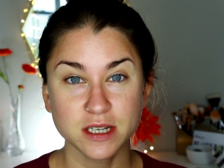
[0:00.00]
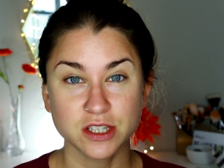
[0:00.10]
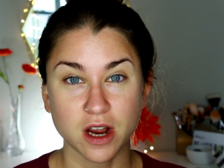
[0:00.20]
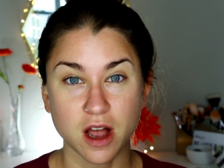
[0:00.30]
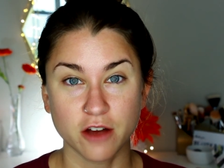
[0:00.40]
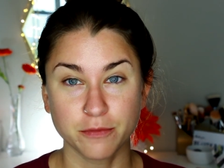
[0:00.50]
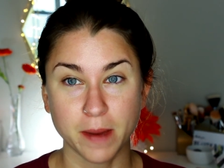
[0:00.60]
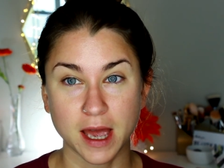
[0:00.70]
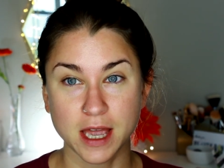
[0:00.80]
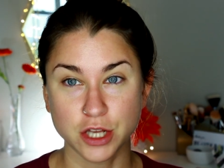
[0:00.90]
going to start off
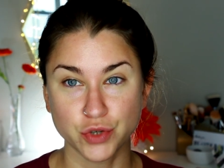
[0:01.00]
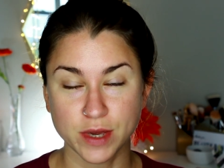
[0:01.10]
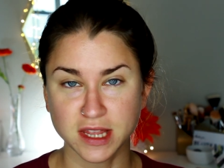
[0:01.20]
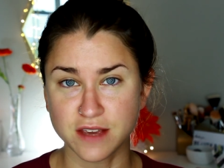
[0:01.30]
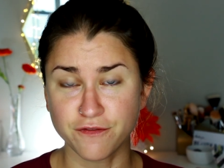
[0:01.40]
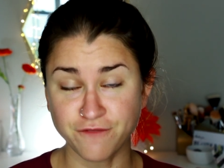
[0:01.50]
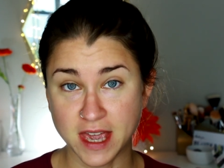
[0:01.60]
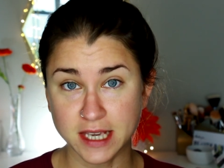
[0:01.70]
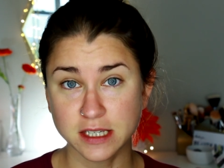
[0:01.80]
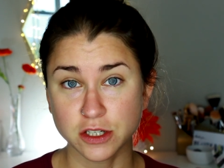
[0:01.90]
by doing the
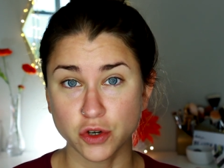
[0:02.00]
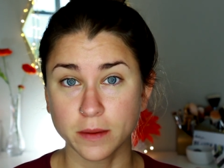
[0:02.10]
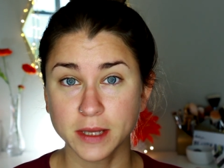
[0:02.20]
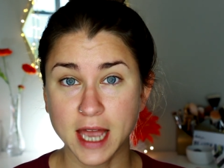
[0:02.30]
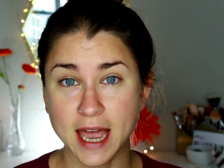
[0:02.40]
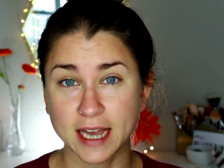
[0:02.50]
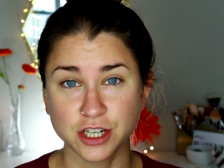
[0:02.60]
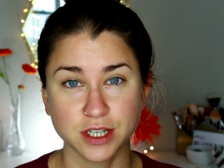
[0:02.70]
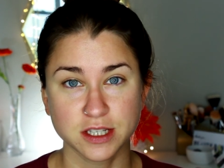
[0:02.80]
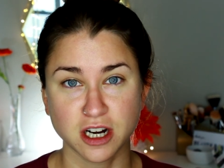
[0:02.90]
face. Normally I
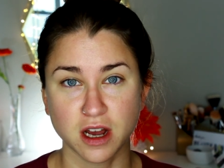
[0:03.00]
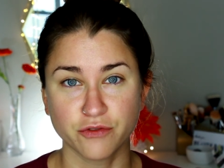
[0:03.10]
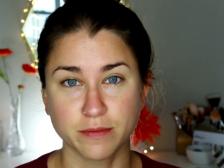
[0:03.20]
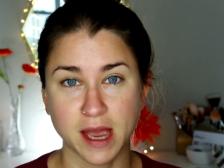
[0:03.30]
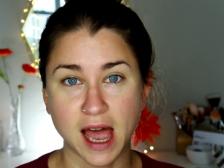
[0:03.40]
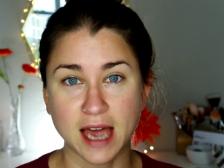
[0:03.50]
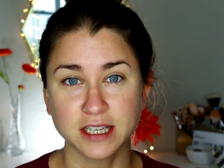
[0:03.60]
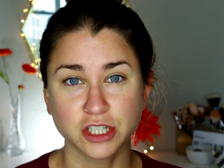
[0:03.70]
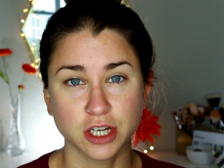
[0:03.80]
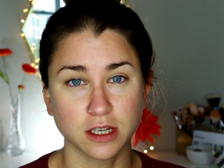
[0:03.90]
actually start off with my
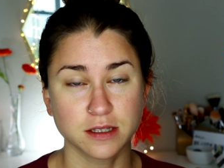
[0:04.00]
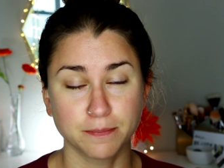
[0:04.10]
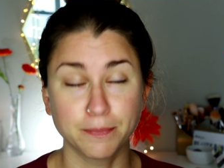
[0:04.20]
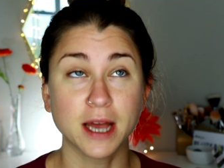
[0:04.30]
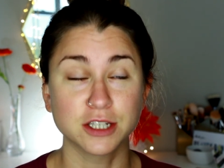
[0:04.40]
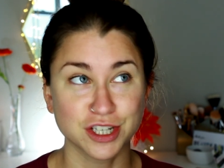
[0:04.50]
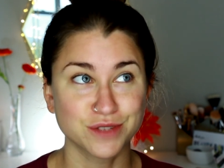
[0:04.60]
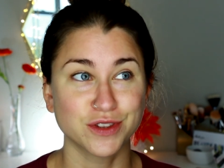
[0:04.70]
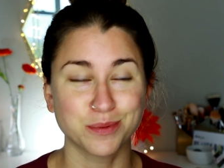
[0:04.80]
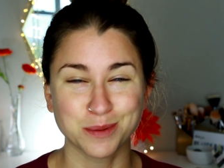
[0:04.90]
eyes, but
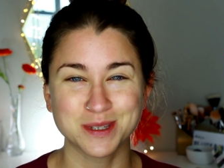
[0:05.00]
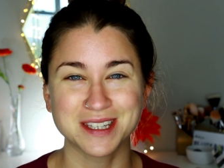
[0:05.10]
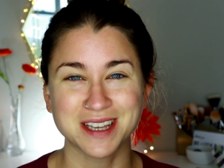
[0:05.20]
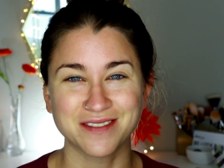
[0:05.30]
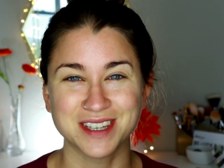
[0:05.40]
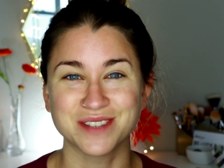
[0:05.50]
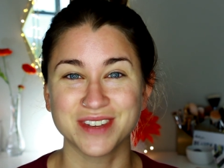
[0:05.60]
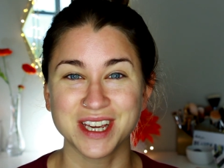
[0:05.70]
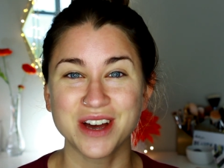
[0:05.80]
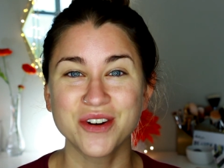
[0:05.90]
just for the purposes of this
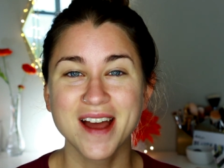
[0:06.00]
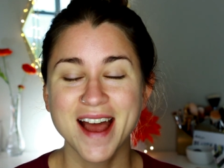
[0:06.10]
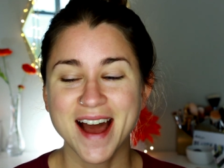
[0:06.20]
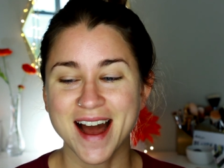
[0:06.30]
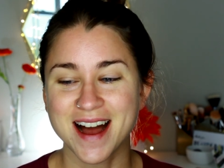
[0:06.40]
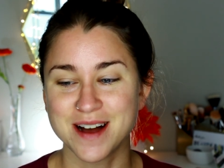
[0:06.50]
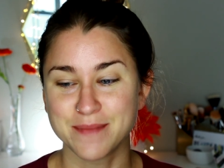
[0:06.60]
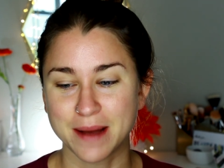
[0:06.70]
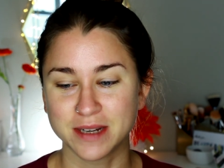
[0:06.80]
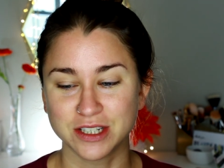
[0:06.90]
video,
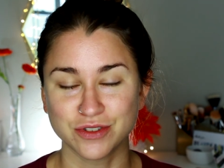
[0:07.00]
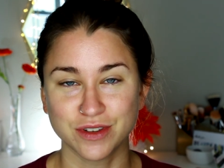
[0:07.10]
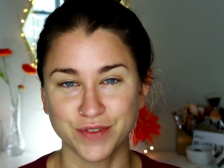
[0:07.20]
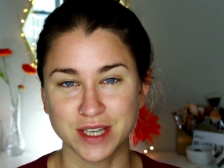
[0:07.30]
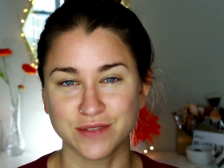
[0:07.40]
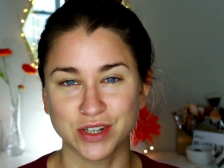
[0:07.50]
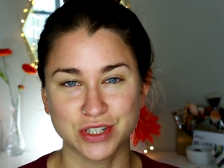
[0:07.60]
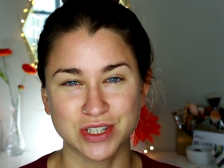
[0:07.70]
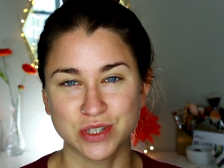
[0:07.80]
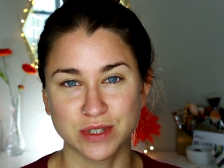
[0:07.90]
I'm going to do the face
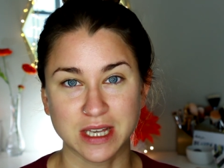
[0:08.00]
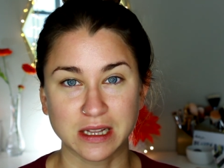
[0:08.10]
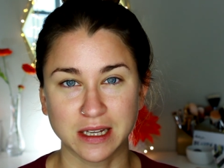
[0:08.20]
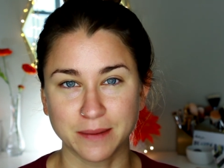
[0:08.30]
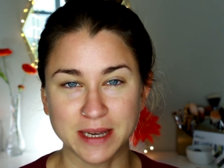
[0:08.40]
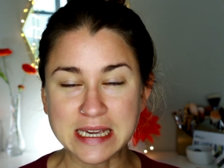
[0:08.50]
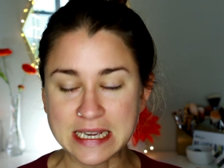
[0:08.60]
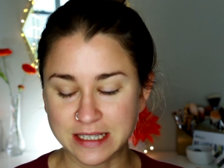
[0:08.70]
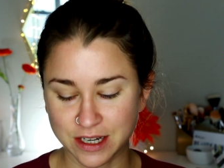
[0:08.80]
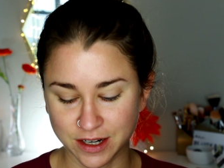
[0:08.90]
first just so it's a little bit
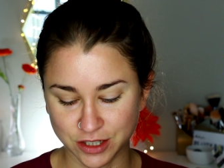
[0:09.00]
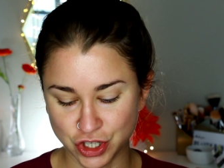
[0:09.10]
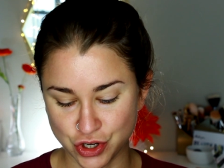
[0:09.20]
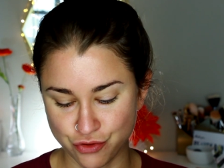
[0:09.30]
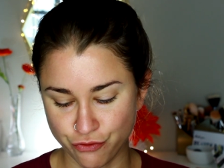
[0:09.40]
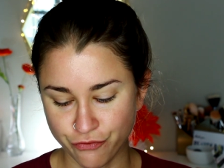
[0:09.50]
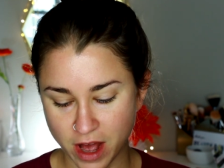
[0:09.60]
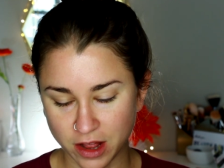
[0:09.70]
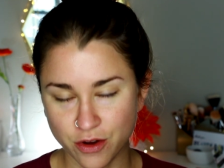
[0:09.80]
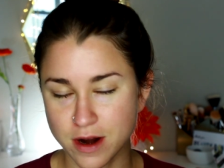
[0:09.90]
easier to
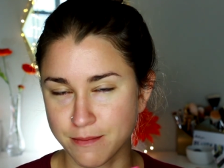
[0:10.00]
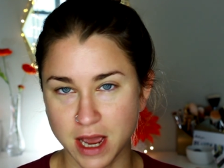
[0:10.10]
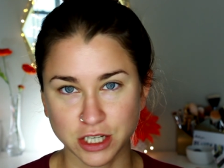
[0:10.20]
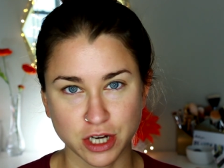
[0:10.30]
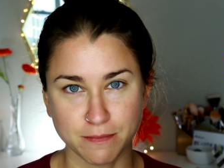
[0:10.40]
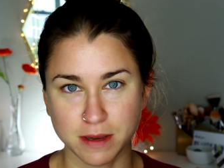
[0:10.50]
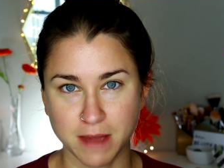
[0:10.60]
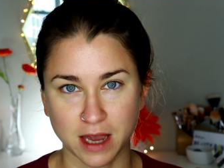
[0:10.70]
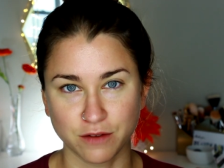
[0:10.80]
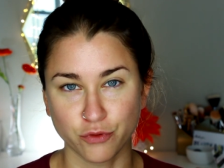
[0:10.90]
follow and I'm not jumping
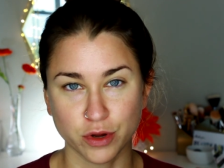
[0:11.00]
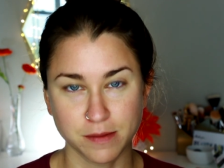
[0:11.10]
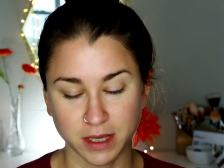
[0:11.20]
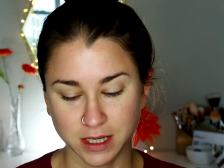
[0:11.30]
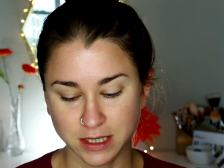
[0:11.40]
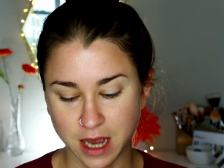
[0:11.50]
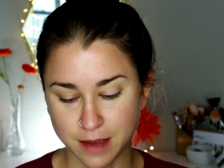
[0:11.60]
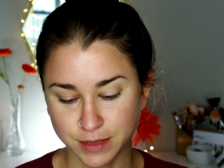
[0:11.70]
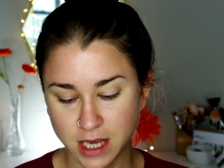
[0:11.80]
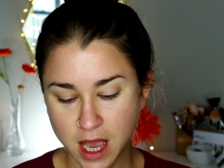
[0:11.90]
back and forth a million
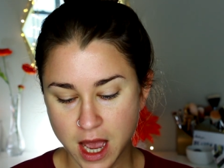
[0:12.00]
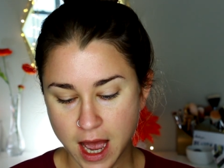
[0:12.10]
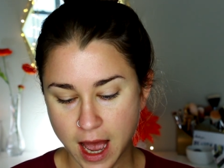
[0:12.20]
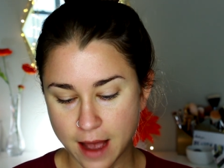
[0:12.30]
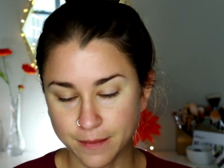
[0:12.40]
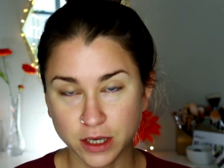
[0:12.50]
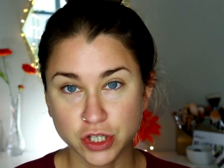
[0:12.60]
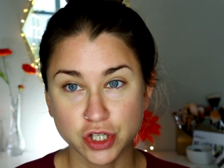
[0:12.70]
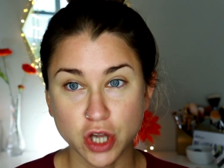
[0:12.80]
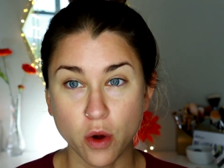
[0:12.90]
times.
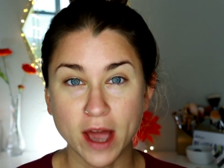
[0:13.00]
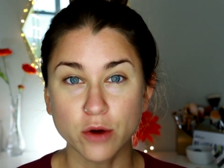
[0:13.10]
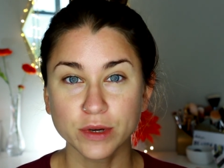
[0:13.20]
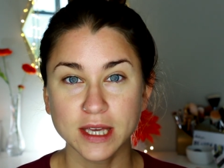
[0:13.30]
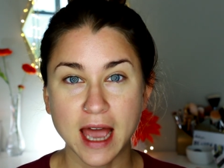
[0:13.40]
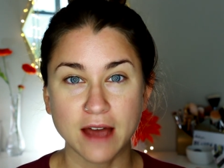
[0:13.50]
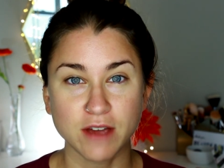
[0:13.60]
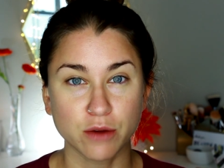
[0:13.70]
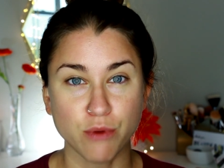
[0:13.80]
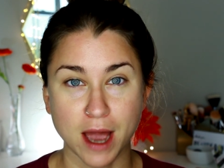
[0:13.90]
So I don't really have
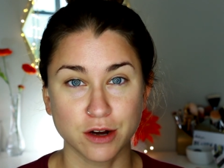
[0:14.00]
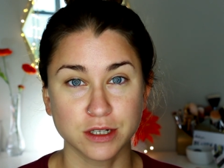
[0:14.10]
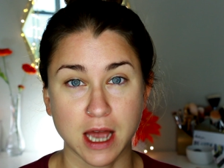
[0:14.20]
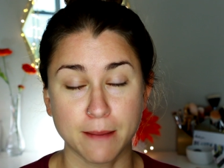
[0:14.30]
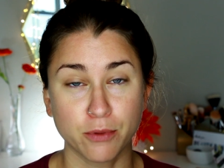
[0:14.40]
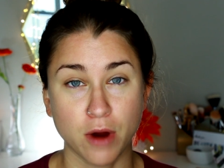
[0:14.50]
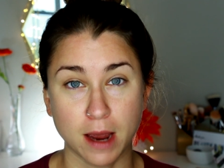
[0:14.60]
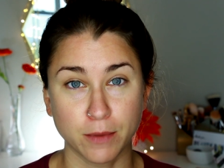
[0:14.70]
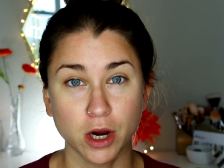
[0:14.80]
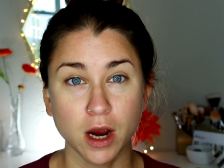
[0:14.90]
a ride or die
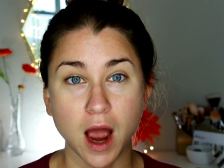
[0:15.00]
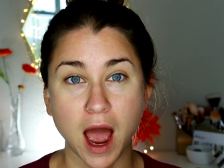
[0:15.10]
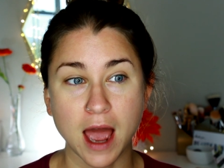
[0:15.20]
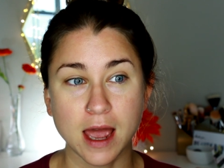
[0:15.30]
primer.